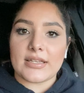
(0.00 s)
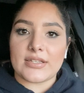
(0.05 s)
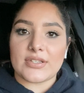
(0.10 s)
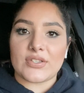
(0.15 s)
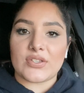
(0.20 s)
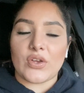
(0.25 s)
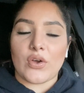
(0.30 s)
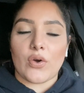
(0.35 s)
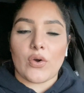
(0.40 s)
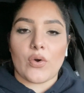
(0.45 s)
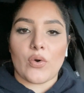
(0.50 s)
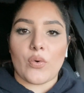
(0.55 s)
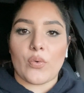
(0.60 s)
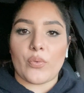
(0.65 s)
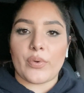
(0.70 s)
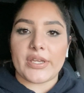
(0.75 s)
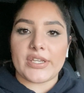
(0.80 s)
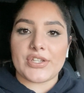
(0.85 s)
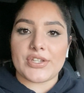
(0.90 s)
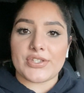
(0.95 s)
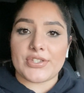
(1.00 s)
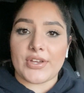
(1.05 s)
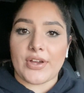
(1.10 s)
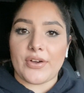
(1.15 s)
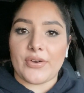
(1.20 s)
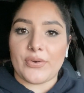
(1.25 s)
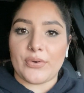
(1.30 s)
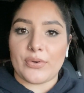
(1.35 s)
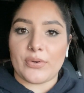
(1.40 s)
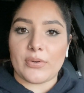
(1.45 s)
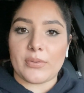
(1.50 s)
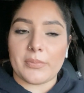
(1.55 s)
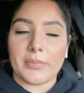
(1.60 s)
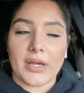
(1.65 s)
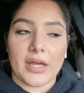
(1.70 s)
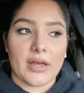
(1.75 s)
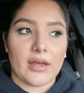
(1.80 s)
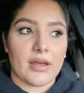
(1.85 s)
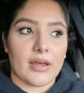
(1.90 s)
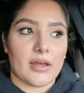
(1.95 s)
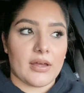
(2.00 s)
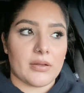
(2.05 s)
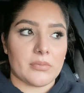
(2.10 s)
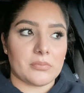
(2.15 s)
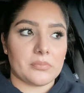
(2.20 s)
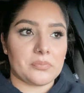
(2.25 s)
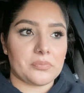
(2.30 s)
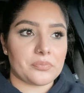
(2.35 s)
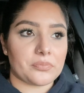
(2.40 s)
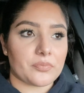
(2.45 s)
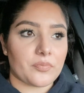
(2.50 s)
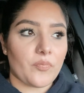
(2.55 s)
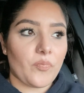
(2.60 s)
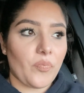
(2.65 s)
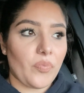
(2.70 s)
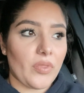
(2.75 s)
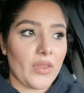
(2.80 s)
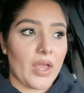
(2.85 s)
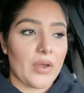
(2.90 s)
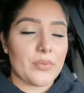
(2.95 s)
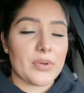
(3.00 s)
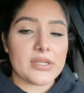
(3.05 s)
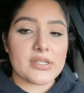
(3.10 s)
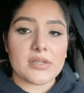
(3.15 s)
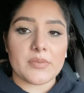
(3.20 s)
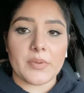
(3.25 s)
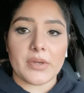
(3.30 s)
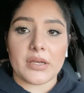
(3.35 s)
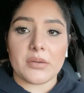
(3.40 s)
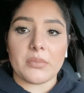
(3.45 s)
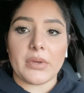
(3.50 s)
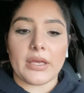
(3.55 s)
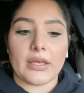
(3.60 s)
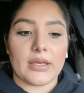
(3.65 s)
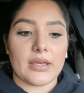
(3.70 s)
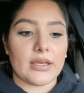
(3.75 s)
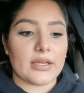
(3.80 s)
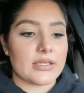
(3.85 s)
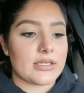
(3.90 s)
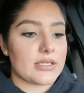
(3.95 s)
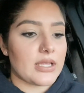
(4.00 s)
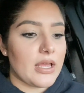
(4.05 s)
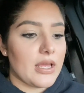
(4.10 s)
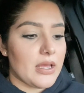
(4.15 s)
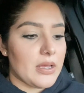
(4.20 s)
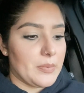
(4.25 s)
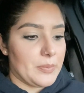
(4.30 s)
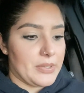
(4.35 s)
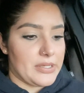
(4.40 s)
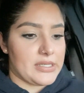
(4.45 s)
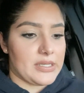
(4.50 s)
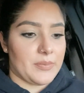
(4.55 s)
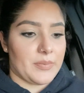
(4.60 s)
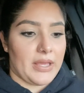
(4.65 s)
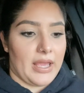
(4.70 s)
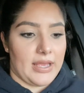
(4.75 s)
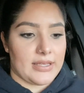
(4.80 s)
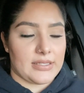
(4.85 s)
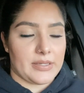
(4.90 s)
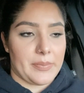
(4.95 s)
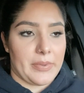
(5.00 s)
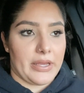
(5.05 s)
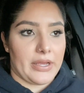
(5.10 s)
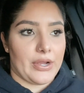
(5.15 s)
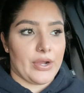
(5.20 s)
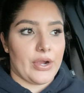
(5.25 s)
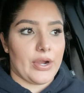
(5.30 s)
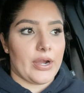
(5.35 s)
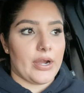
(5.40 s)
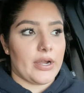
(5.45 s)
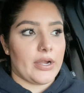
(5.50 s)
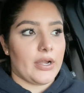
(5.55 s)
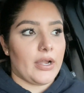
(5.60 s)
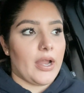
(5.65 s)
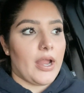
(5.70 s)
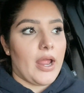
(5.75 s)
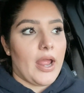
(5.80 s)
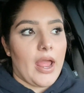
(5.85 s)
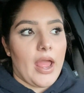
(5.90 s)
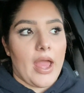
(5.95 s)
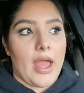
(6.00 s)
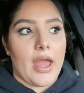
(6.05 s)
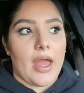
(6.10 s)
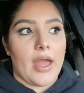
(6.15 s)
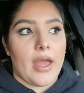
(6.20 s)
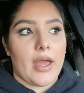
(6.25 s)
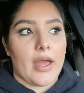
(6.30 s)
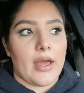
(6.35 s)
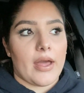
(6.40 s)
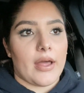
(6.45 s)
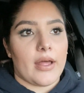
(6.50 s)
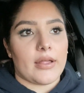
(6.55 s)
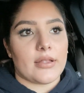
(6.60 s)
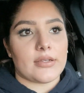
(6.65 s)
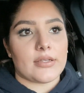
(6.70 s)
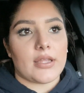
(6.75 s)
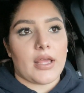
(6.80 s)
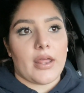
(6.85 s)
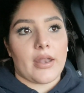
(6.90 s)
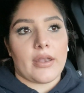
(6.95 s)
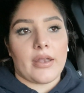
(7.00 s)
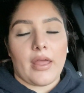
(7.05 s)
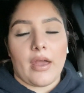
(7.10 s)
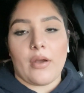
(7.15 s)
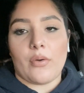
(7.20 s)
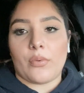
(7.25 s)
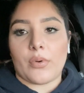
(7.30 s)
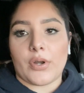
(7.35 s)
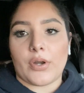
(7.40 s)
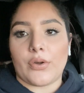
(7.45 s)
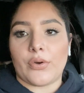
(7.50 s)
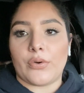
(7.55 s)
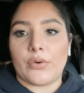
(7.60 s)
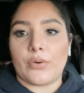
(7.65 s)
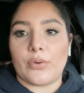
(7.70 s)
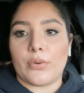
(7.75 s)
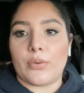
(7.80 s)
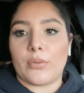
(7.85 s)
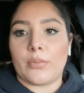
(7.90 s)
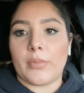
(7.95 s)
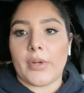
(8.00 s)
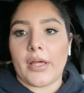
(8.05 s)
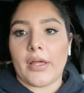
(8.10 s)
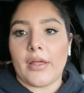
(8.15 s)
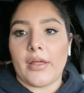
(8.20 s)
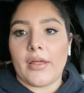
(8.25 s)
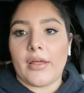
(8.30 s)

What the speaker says: So we just got home. I went to pick up my kids, put some gas in my car, and now we're home.